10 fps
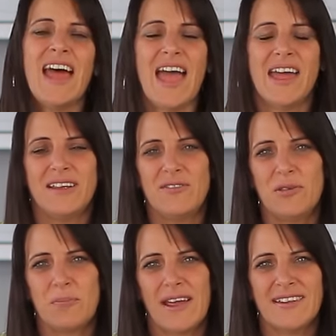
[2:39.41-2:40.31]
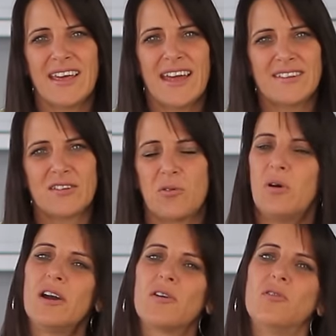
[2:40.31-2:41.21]
and if the base hasn't
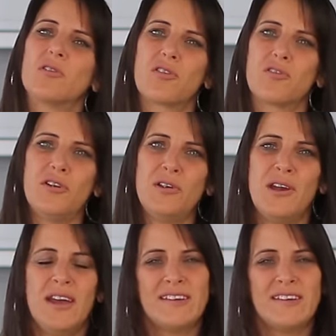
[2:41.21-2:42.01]
quite cooked through,